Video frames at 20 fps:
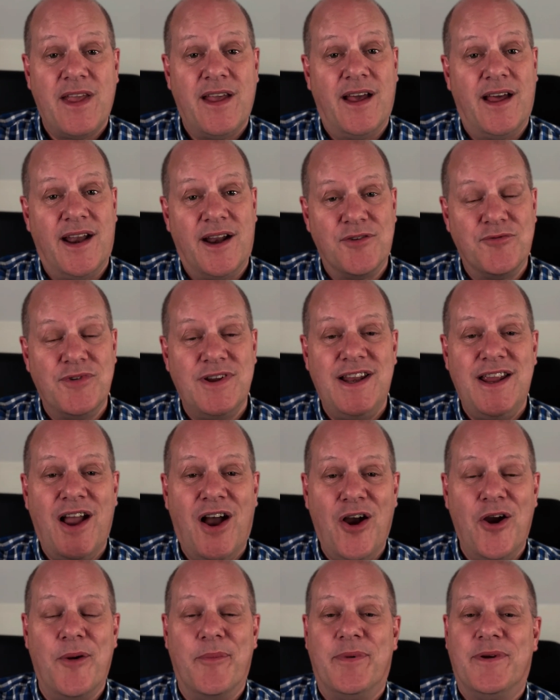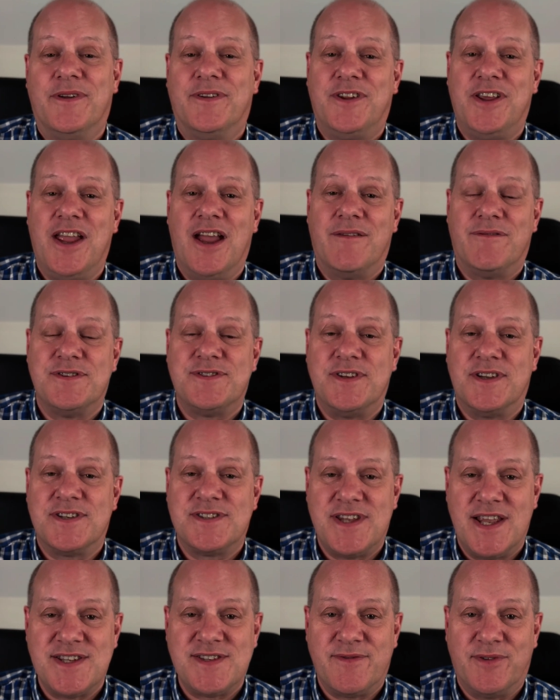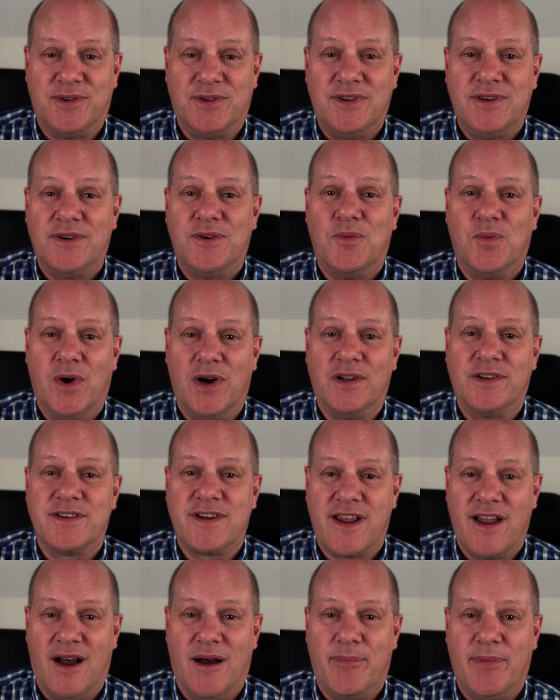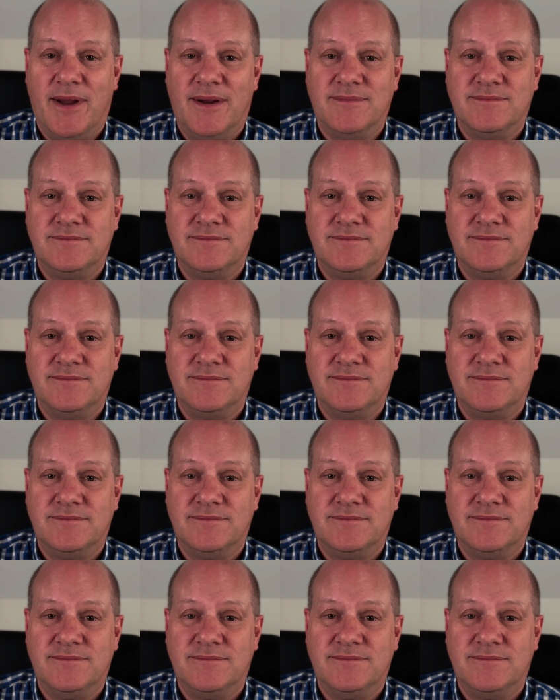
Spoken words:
And I really hope that you have a successful World Cup.